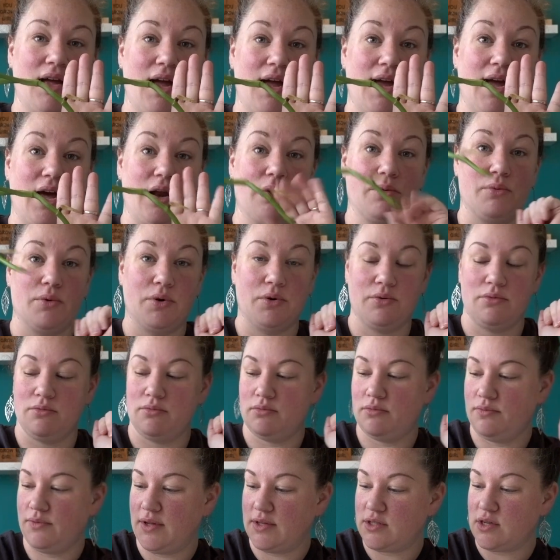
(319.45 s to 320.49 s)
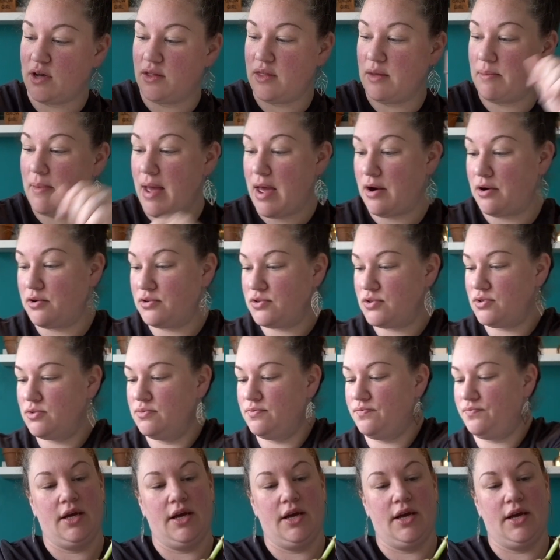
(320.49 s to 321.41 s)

I got a root, that's all that matters.